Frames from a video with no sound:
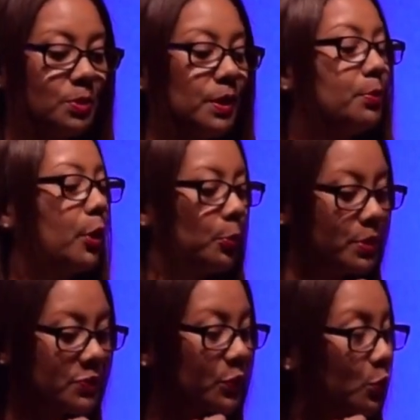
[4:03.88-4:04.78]
to be
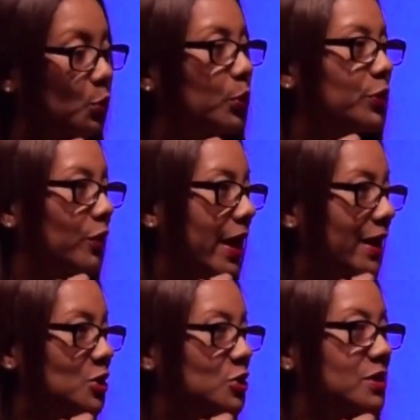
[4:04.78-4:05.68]
purposeful with your
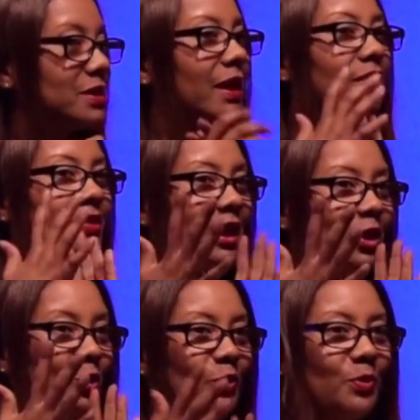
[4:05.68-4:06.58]
actions, and
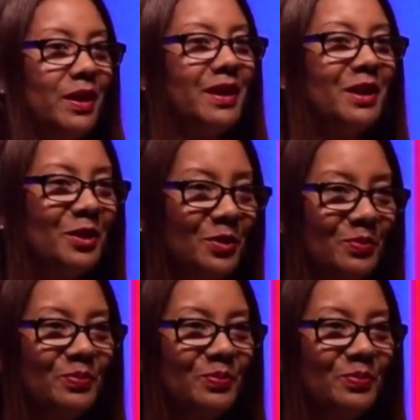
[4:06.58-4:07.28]
thank you for being here.